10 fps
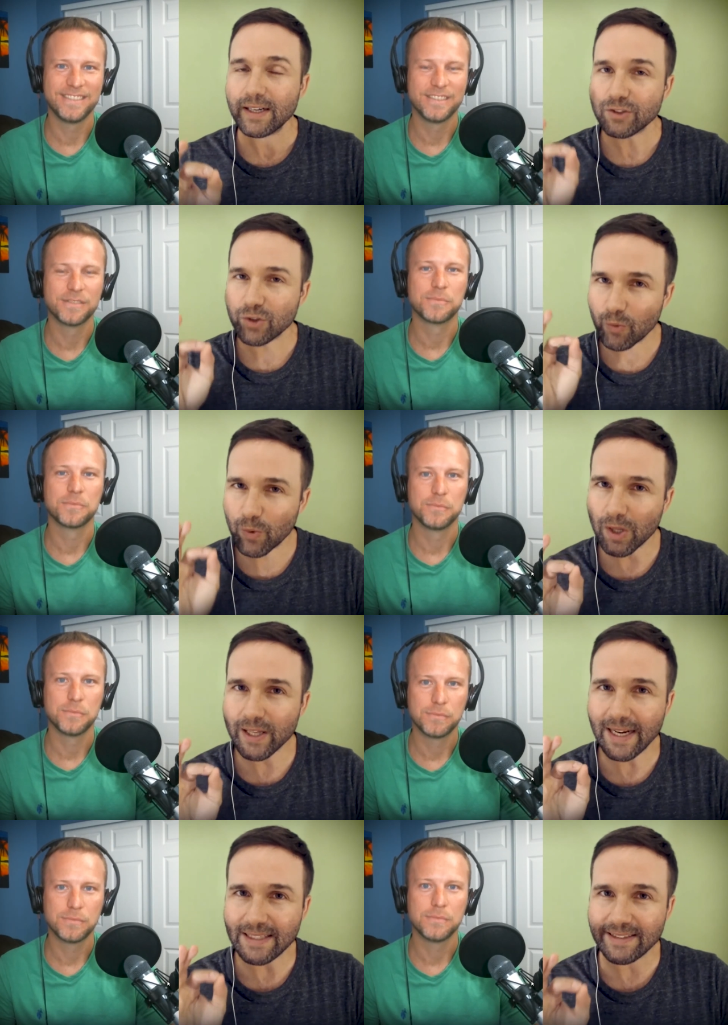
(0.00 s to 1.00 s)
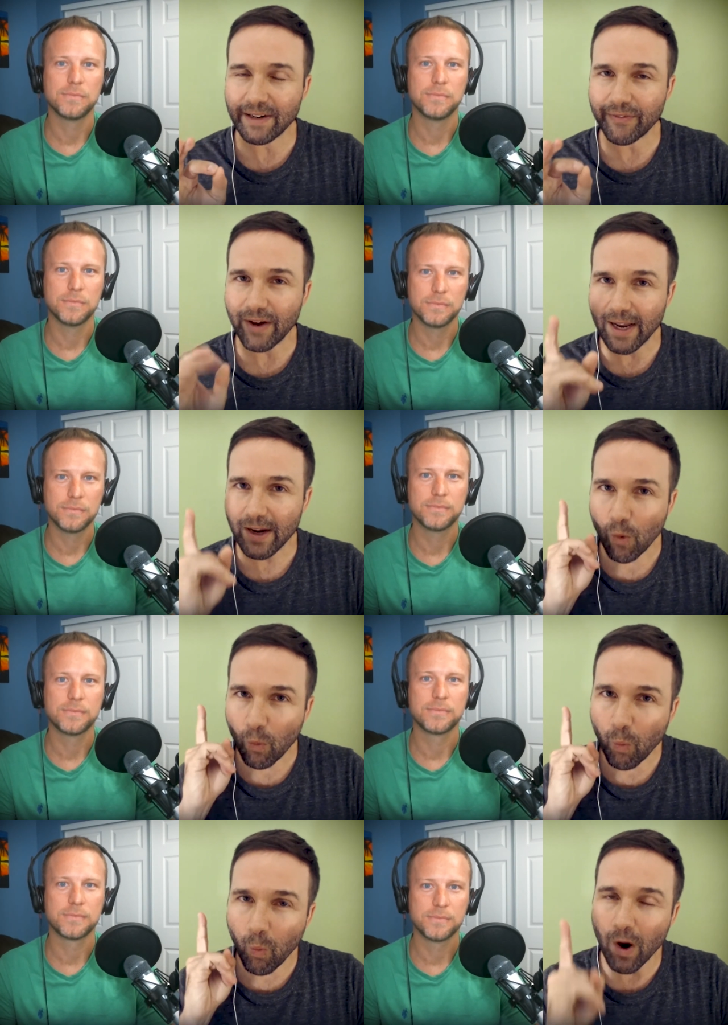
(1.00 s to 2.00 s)
Speaker 1: to really identify
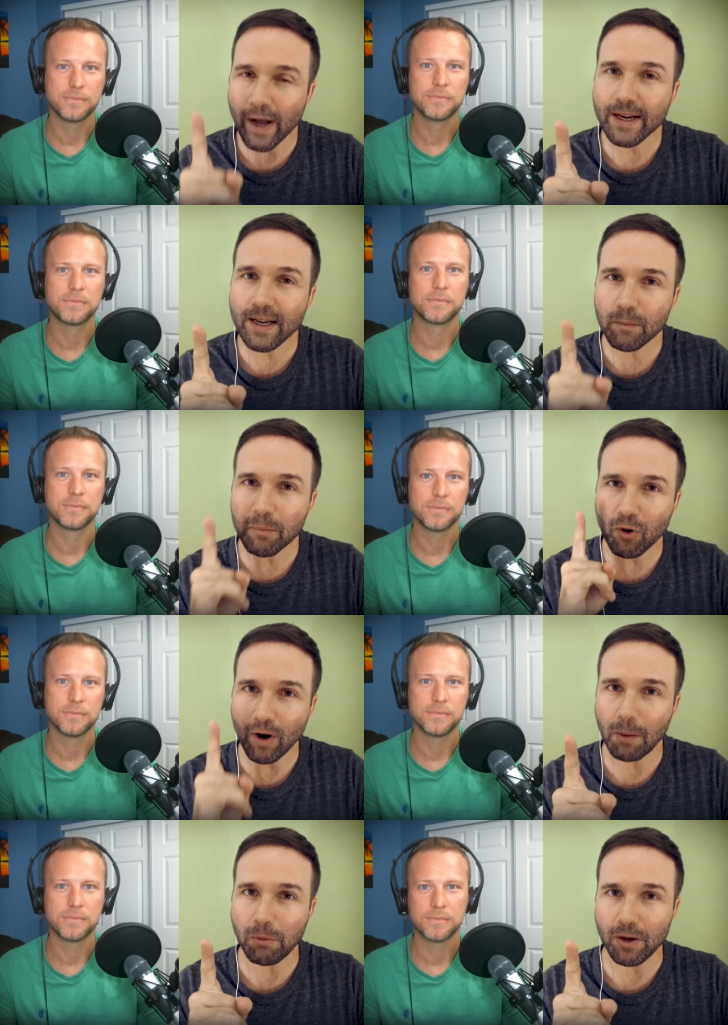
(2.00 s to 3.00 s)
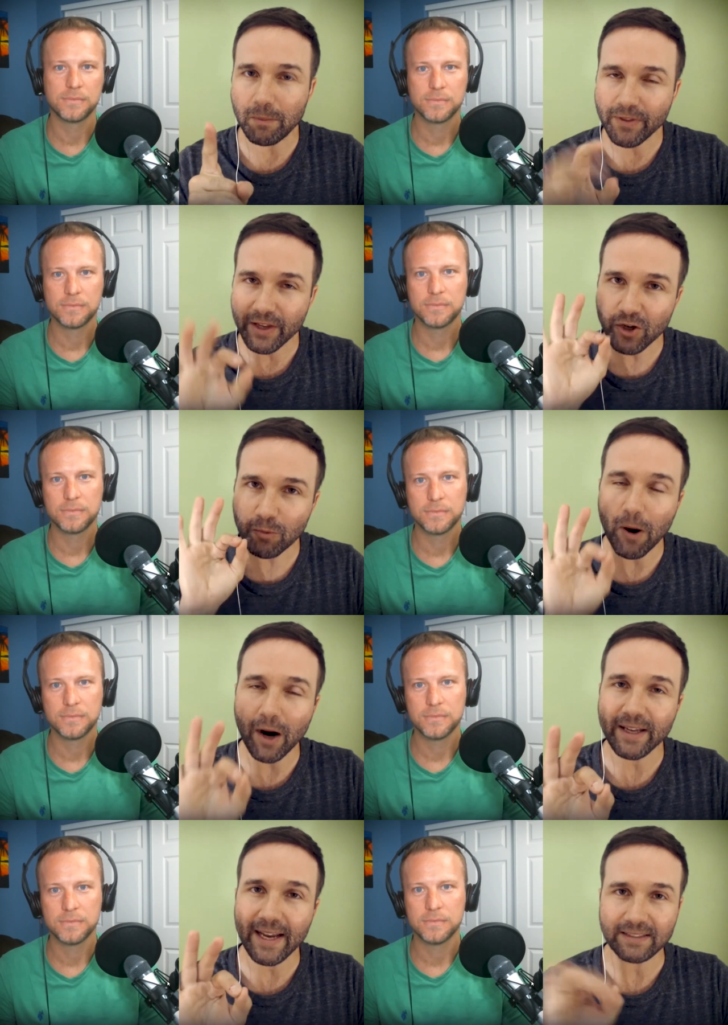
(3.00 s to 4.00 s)
one problem that your
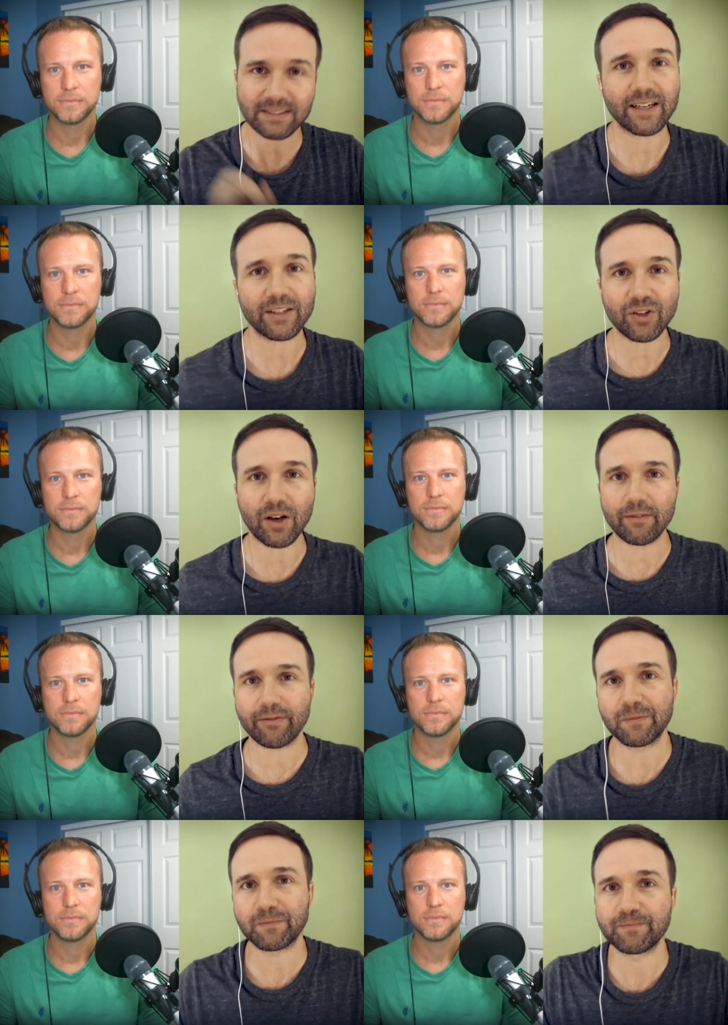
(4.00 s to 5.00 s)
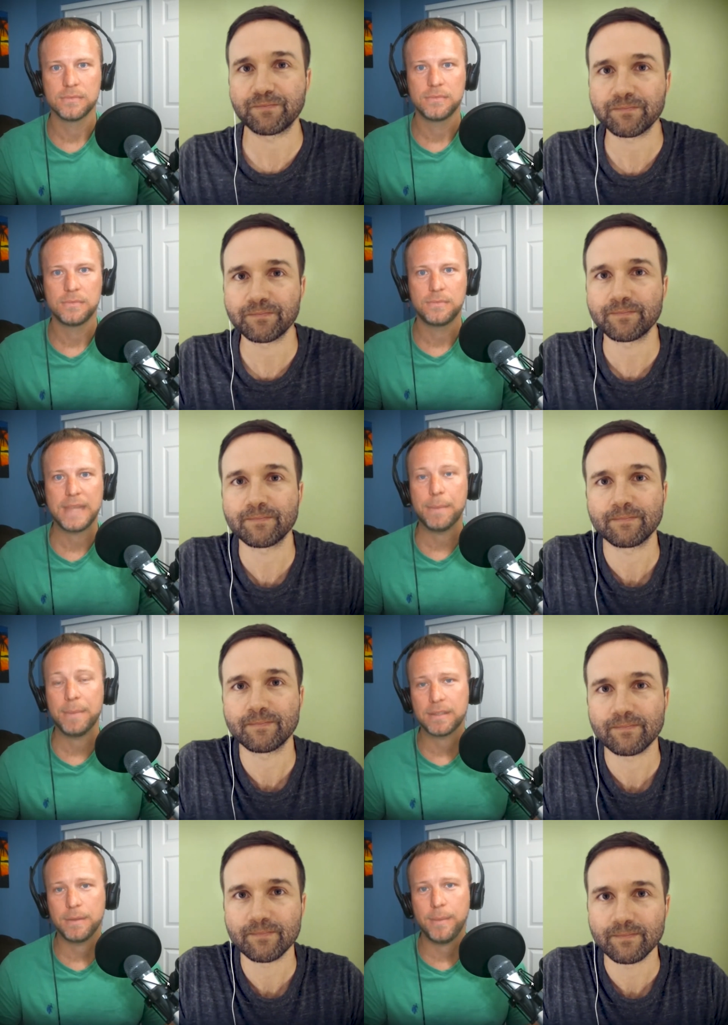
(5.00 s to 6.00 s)
podcast is going to solve.
Speaker 2: That
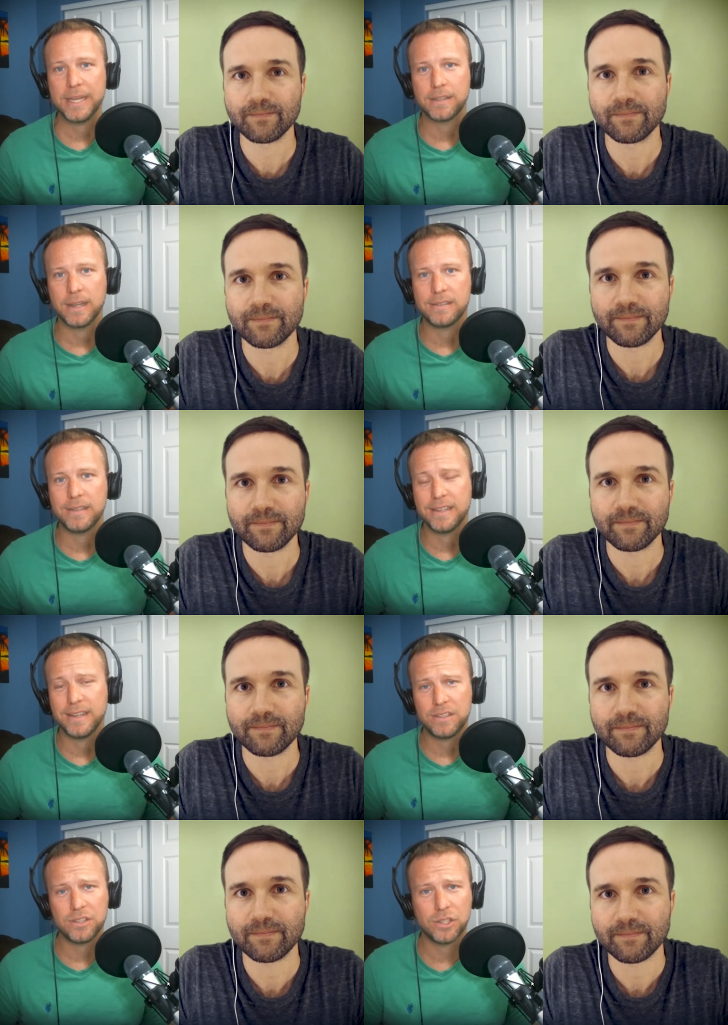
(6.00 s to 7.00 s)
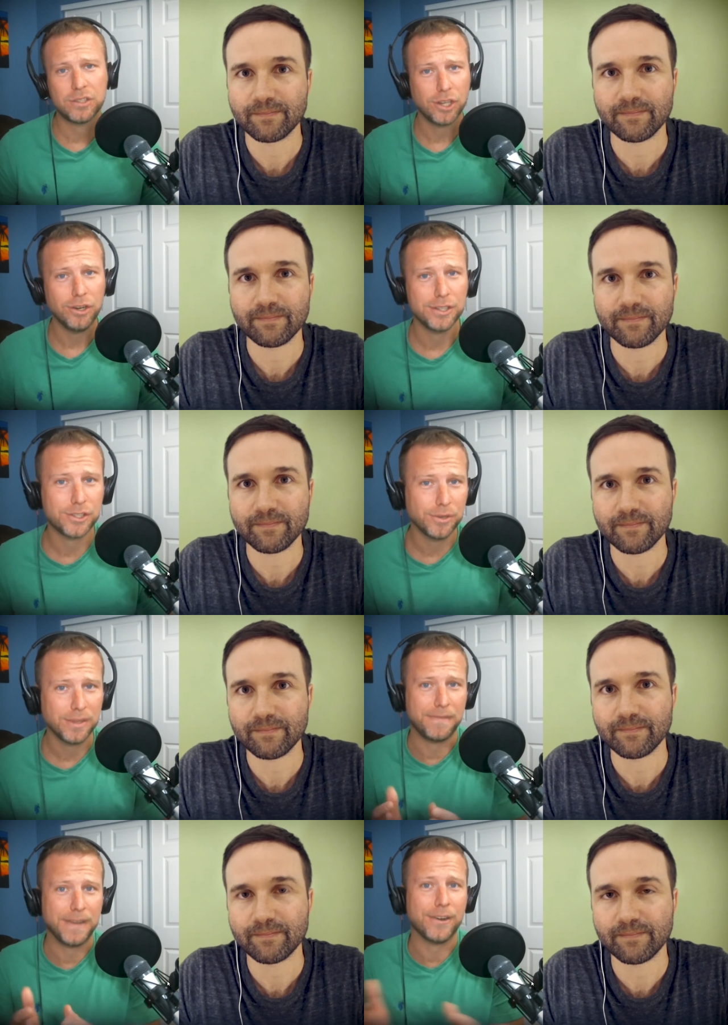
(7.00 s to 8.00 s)
makes that makes a lot of sense, and it's, it's cer
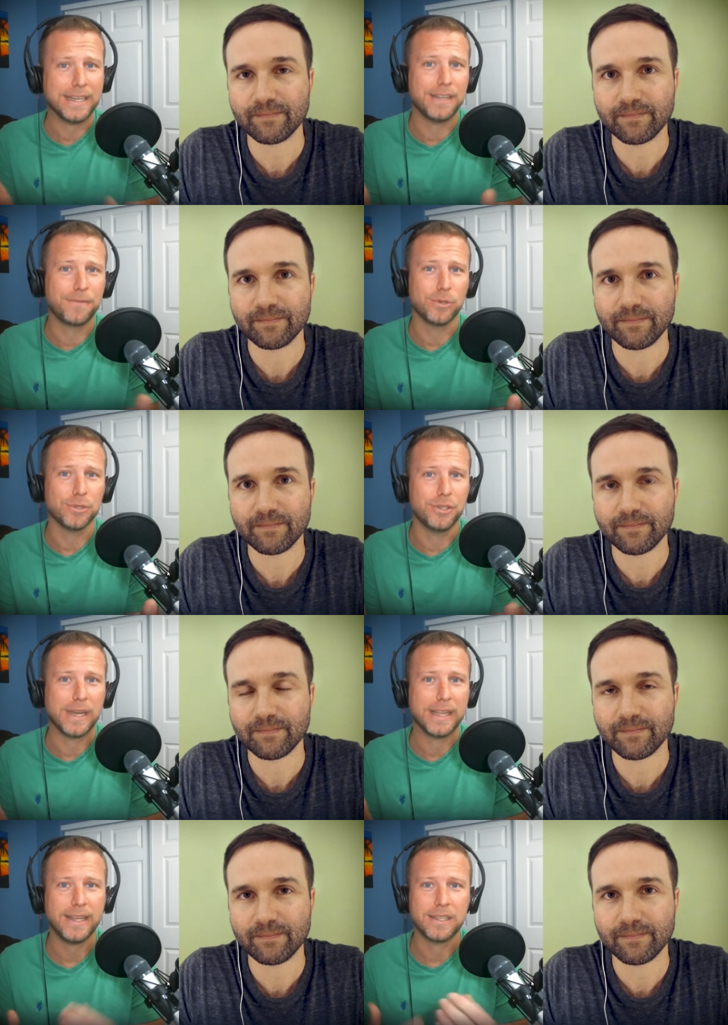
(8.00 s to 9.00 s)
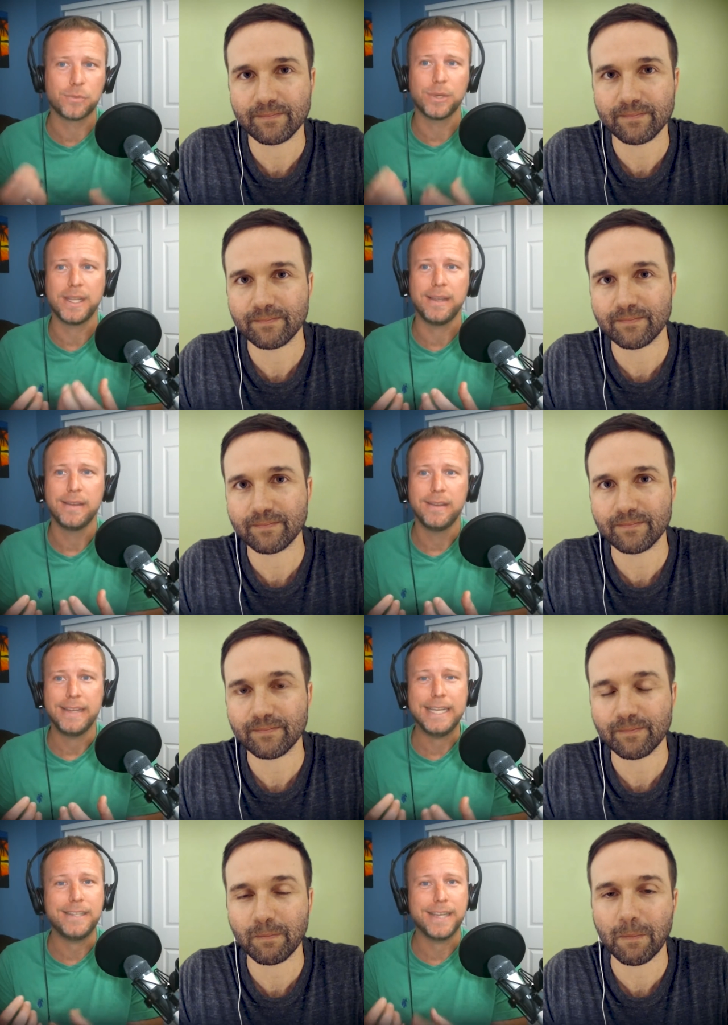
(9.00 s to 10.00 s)
certainly very difficult to do. I think it's really
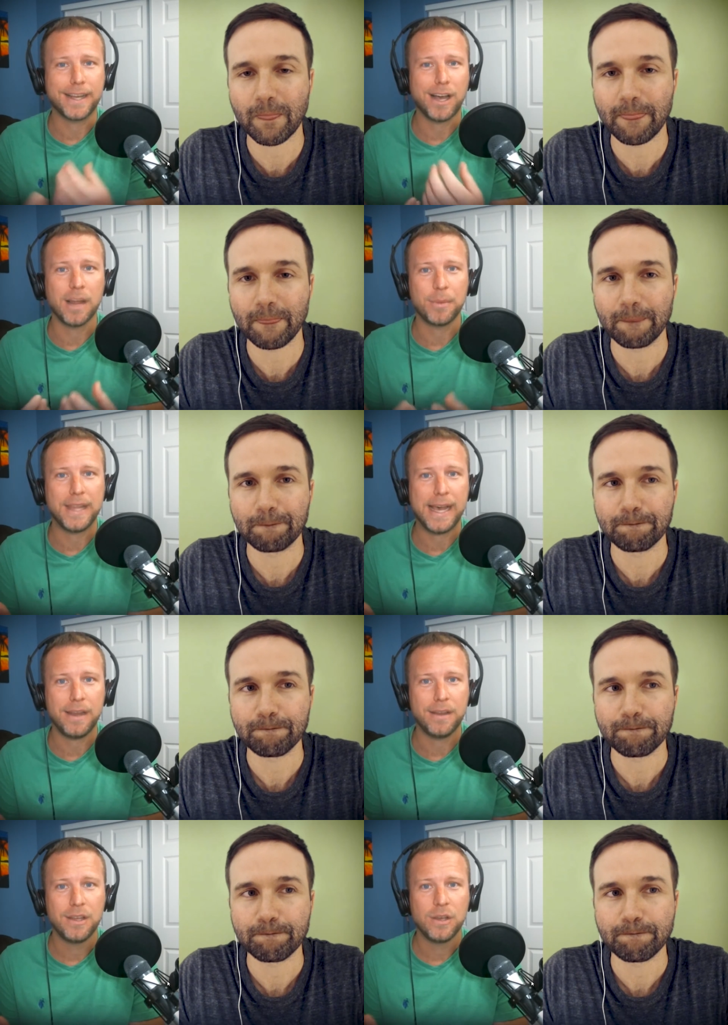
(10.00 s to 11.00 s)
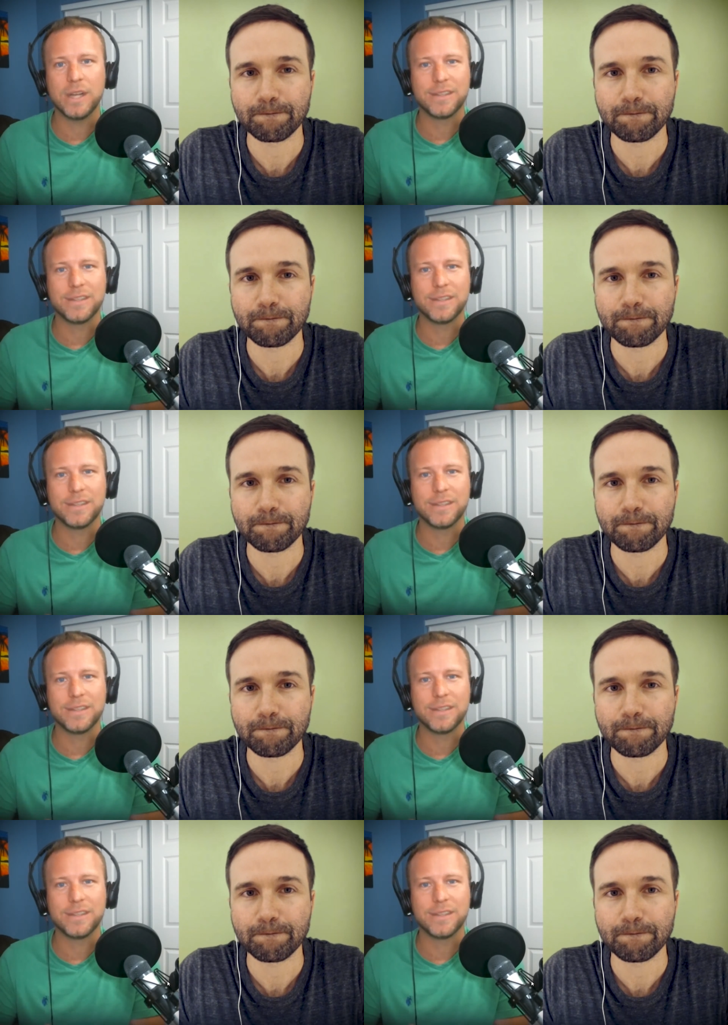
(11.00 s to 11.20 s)
easy to get caught up in that. Well,